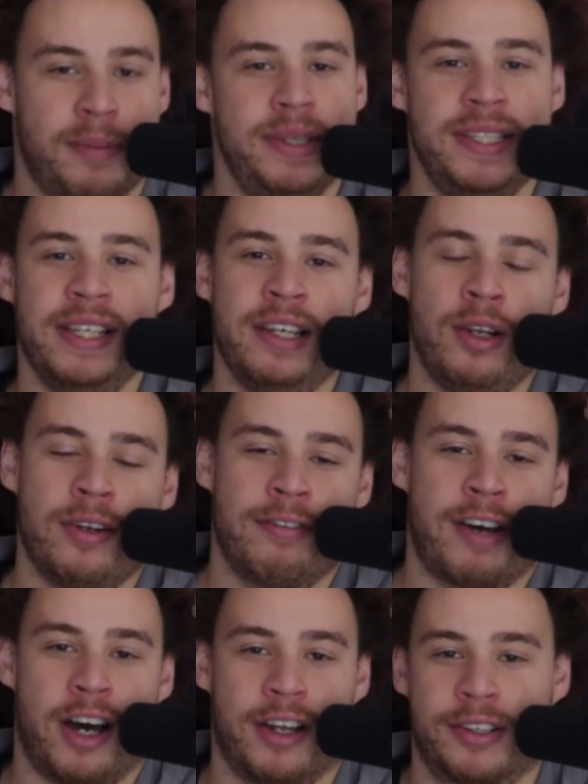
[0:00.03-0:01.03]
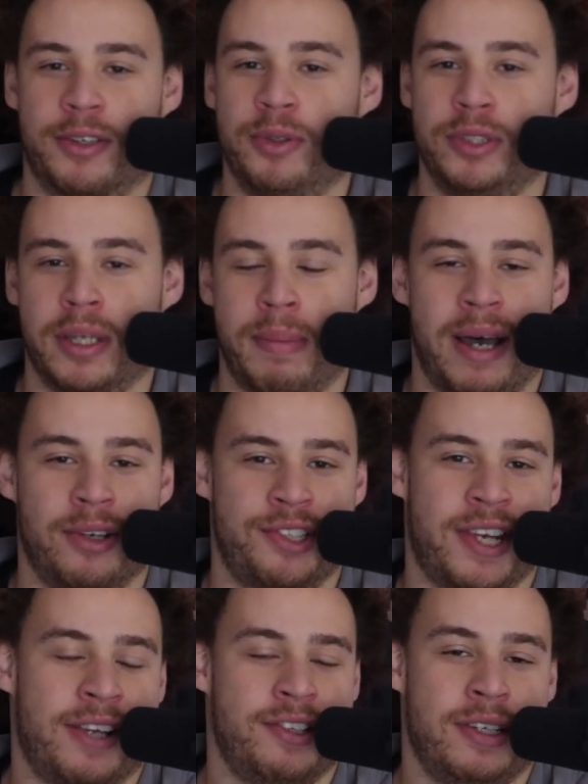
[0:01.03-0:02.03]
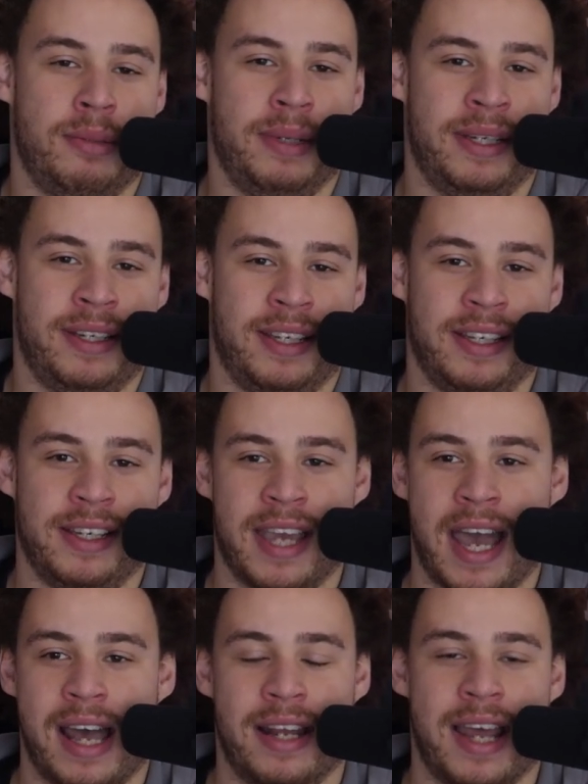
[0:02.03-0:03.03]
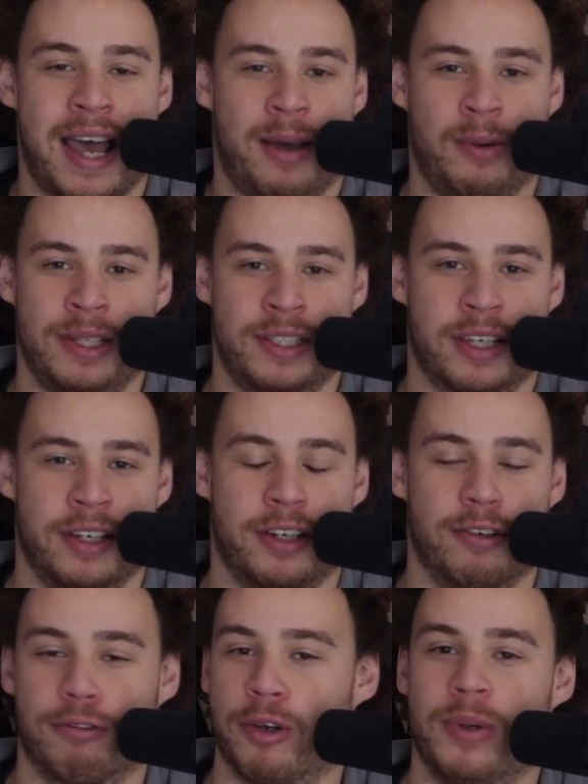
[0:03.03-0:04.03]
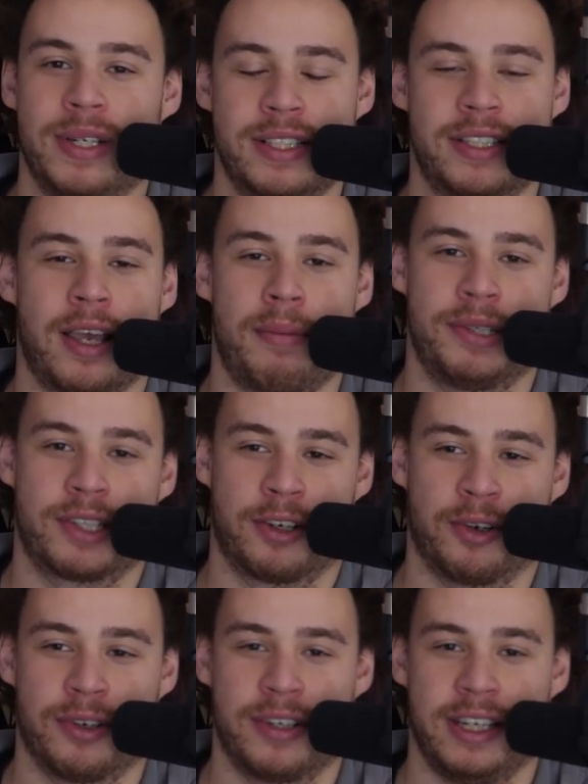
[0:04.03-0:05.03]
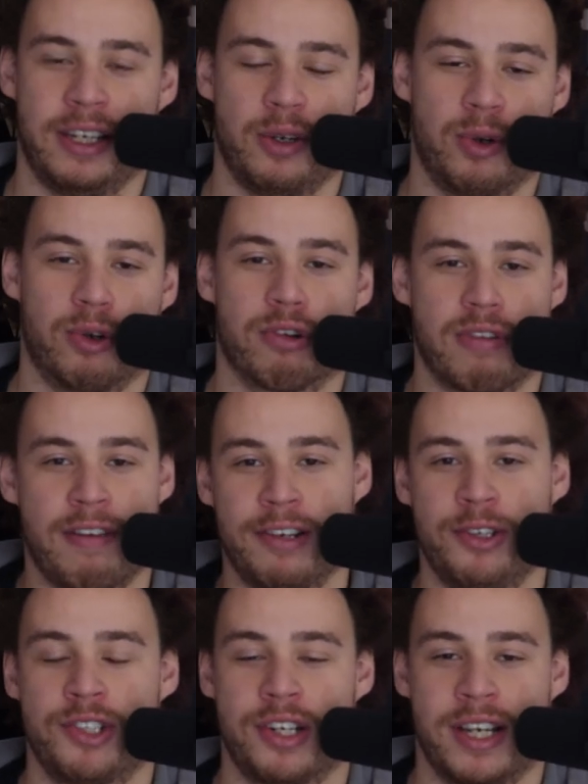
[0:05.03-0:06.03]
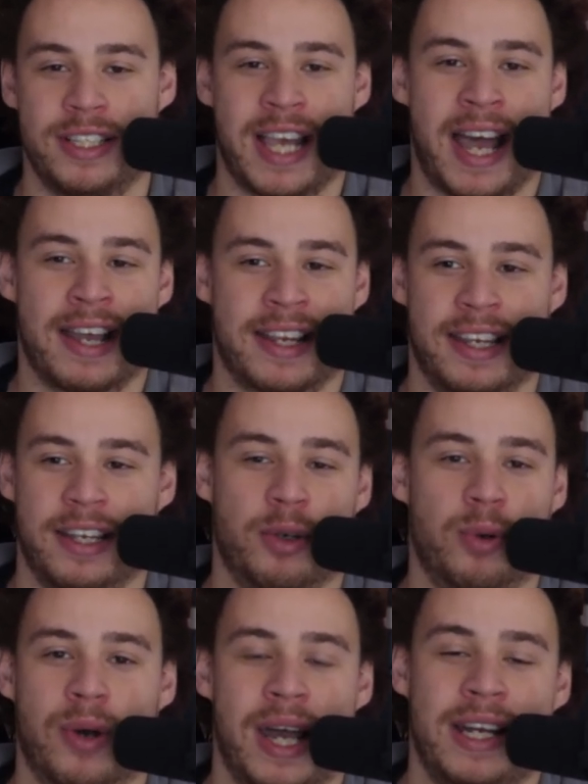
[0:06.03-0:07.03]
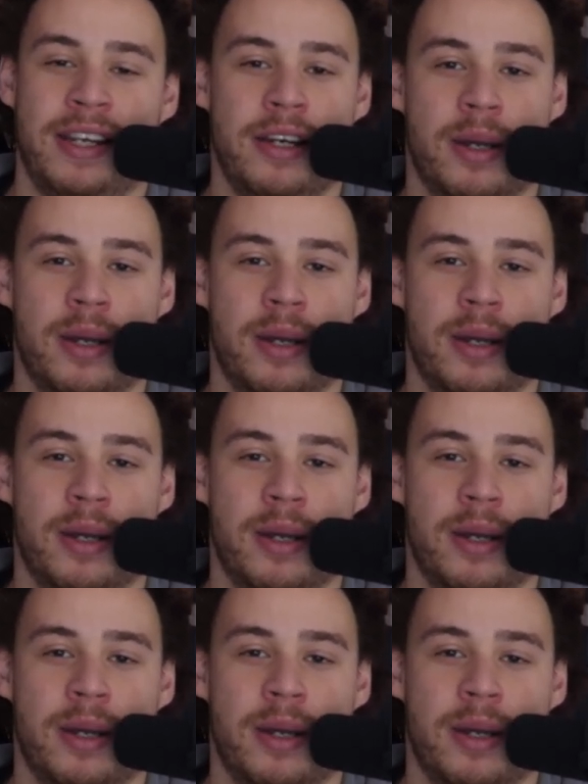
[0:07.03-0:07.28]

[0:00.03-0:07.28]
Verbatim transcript: I've been seeing a lot of articles about ChatGPT and how it's going to ruin cybersecurity or revolutionize hacking or any